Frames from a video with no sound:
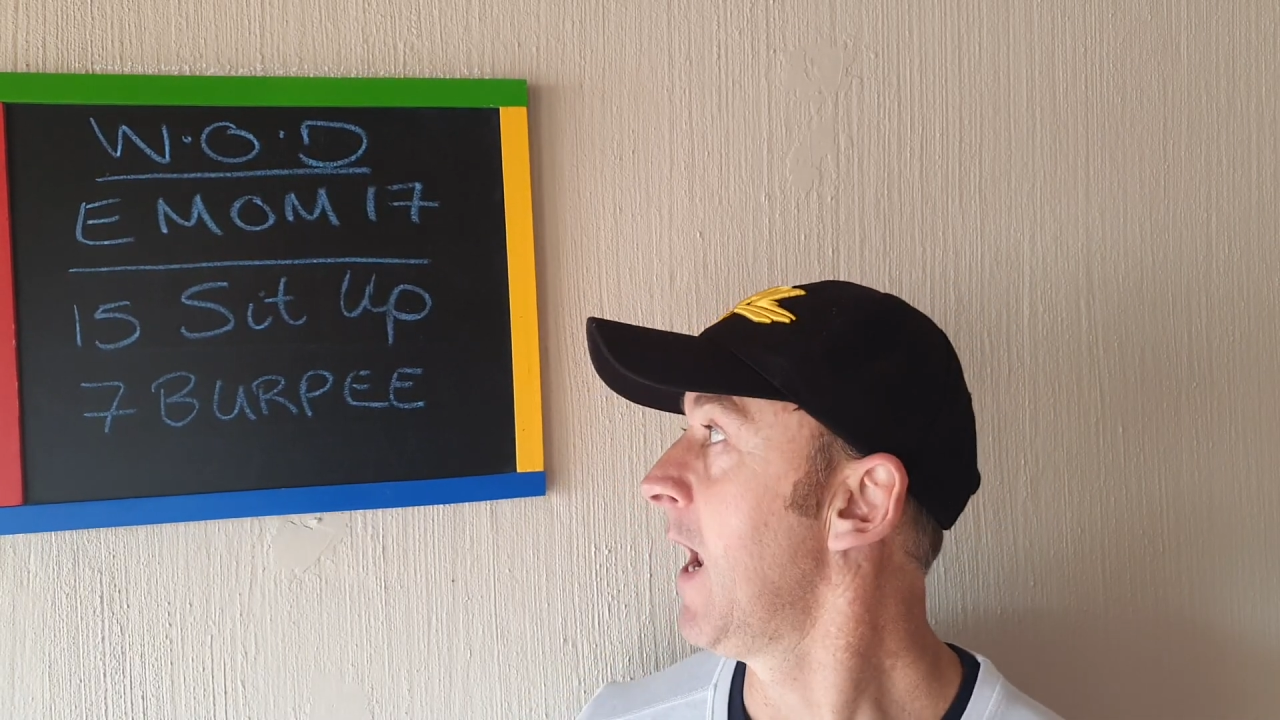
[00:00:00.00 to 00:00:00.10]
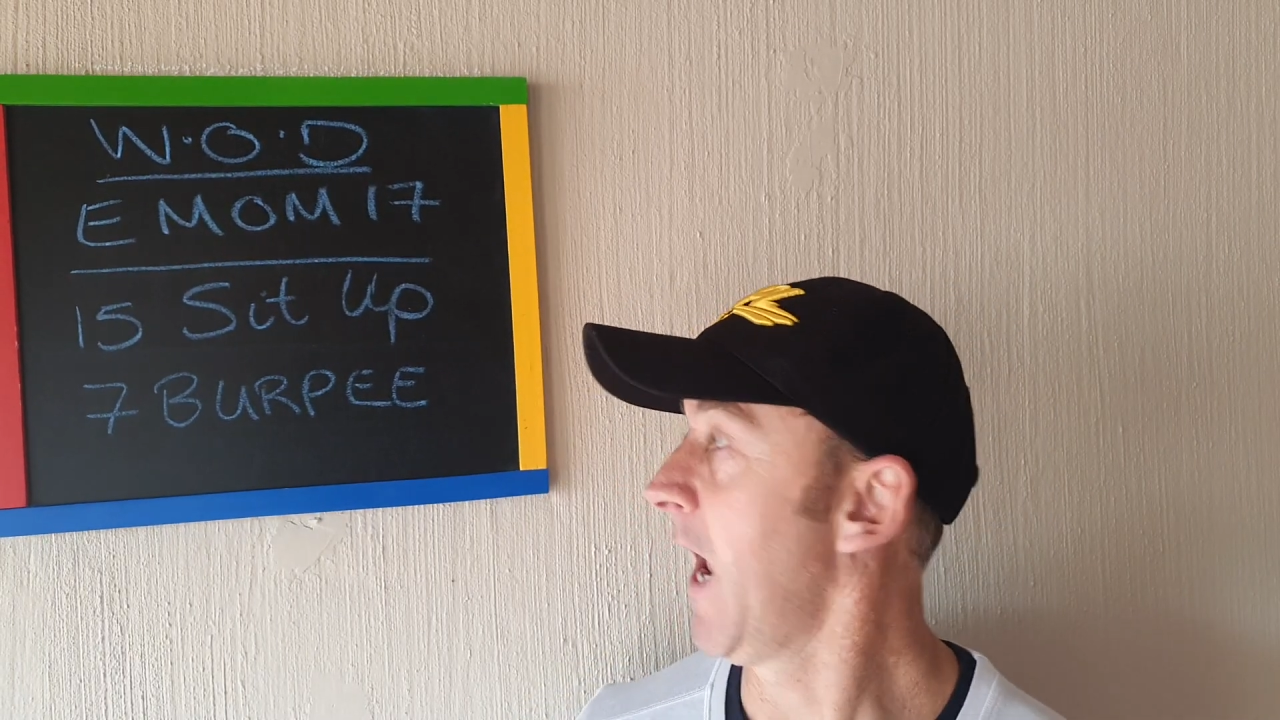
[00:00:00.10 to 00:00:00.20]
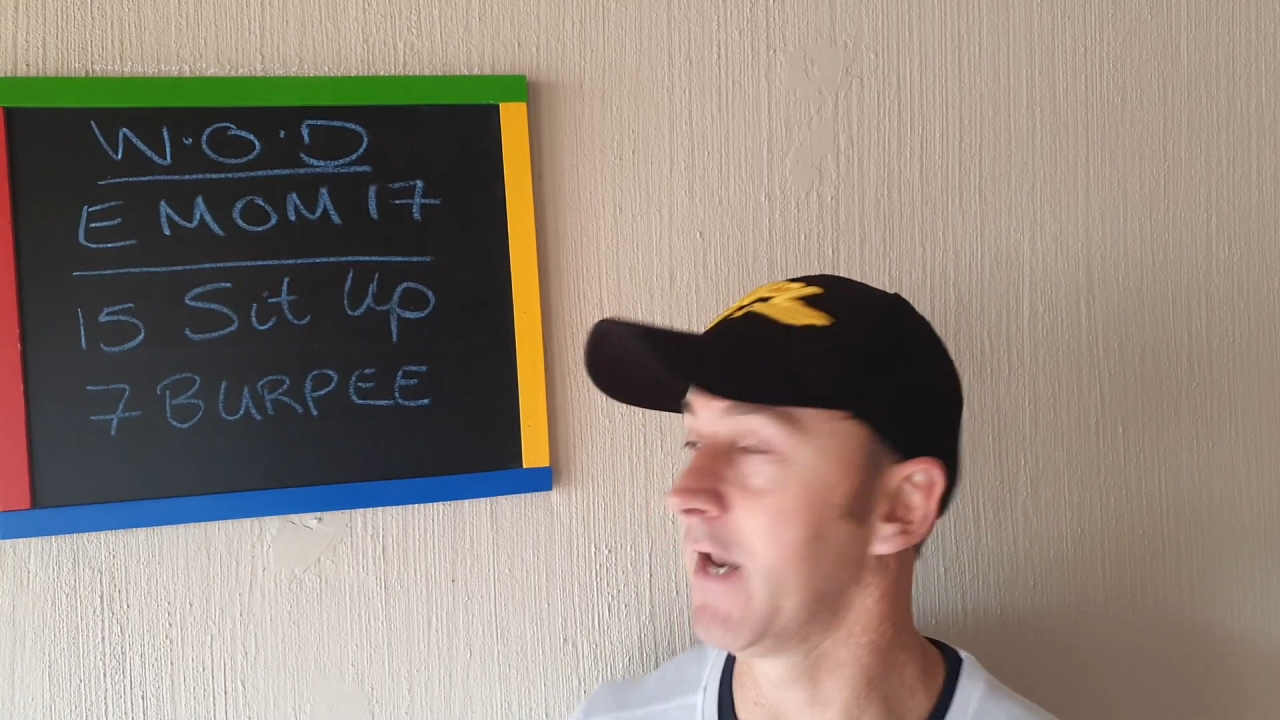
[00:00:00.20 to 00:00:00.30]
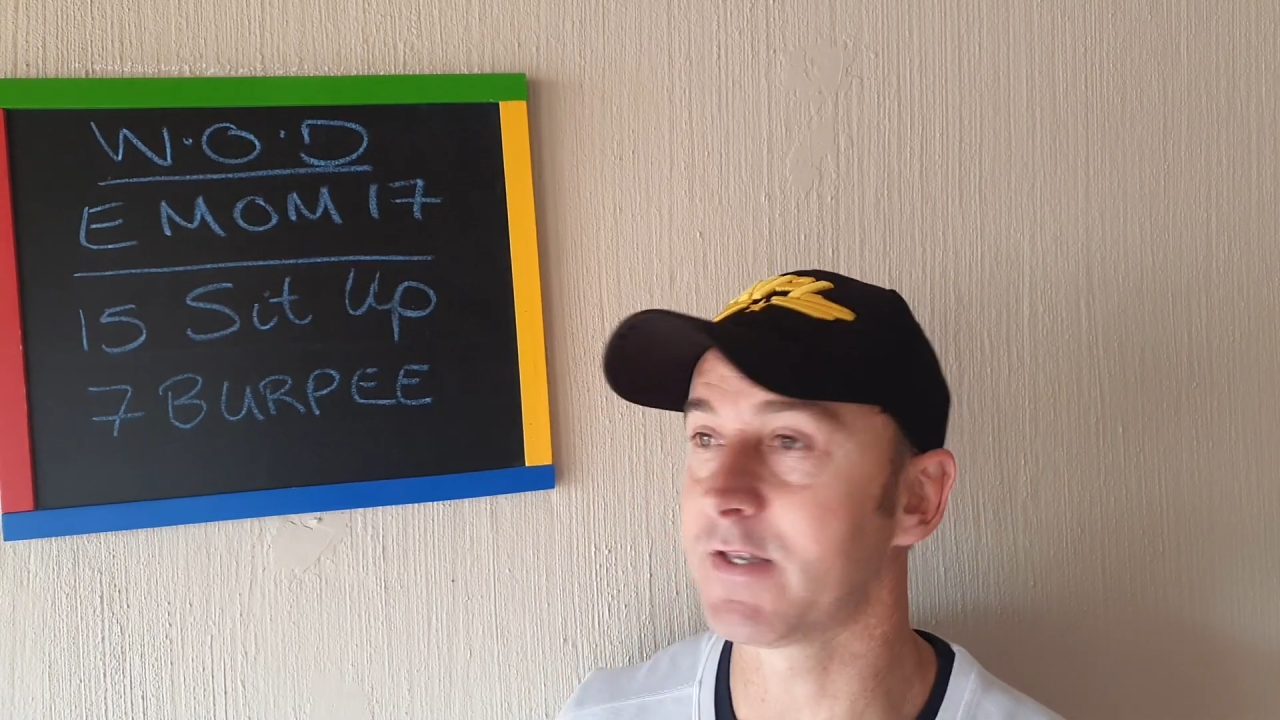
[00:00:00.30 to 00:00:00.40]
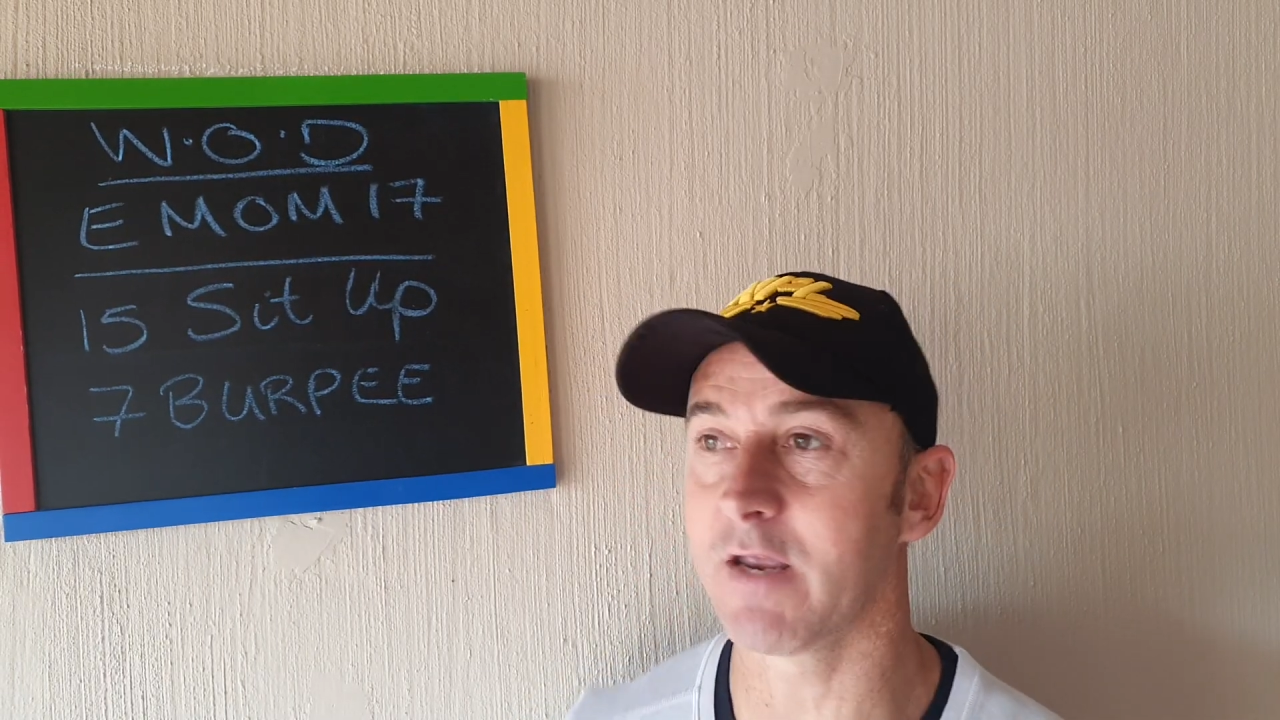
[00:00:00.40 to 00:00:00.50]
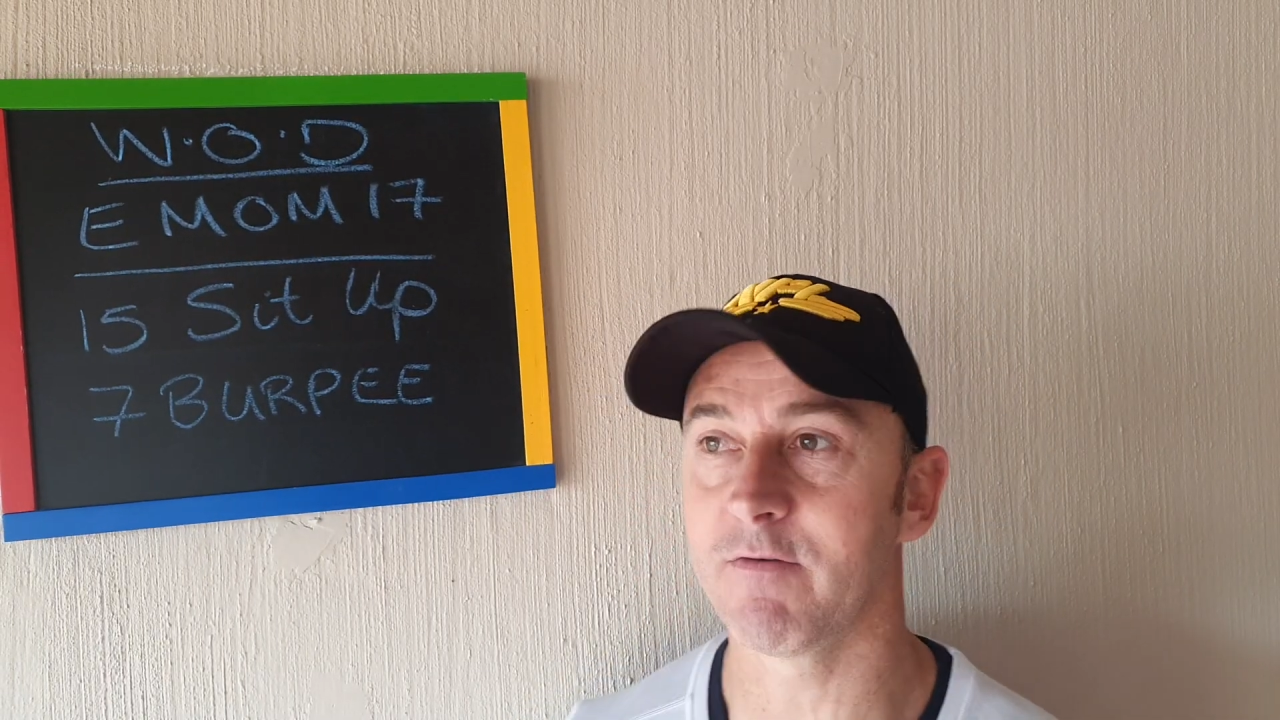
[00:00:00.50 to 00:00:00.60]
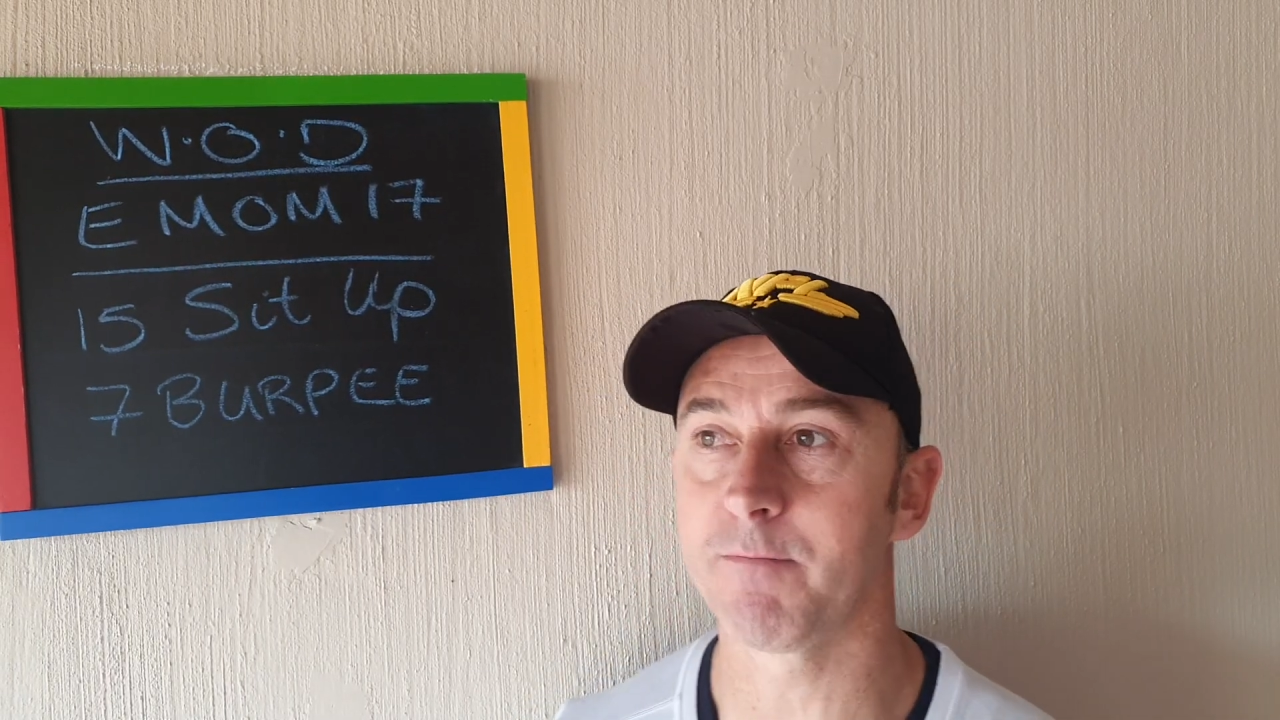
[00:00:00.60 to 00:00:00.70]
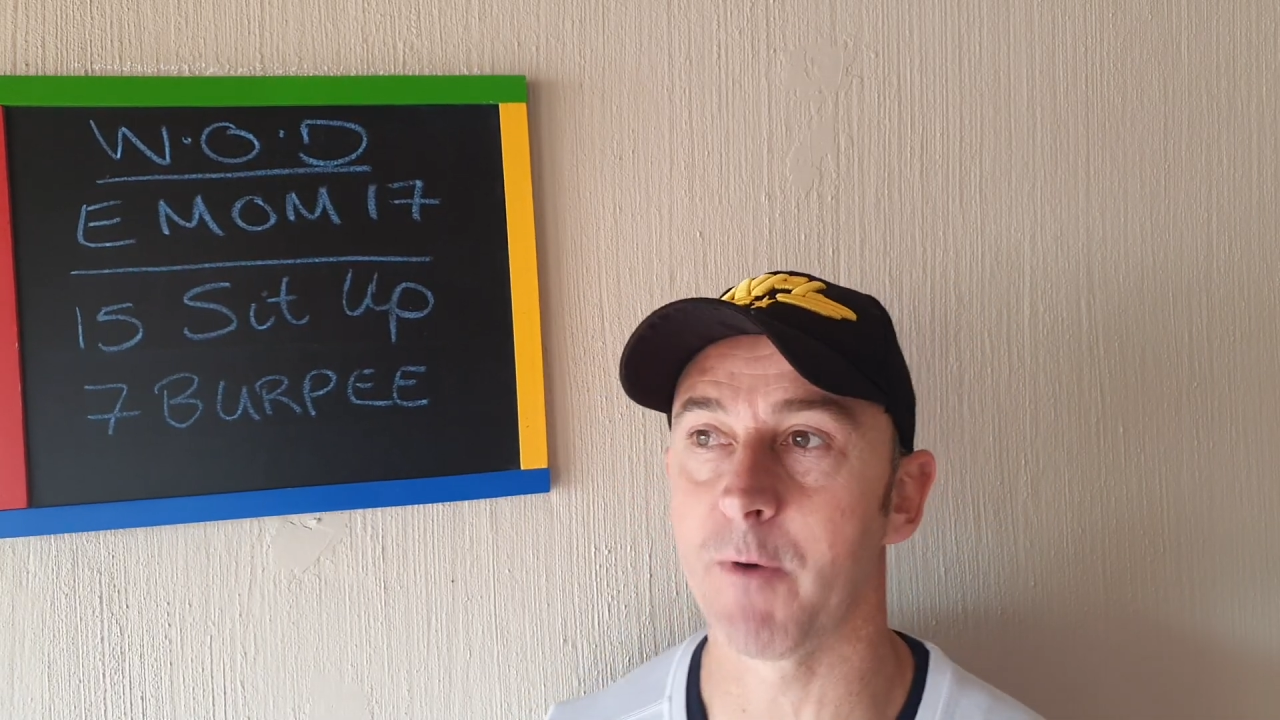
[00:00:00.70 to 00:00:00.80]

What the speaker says: and 7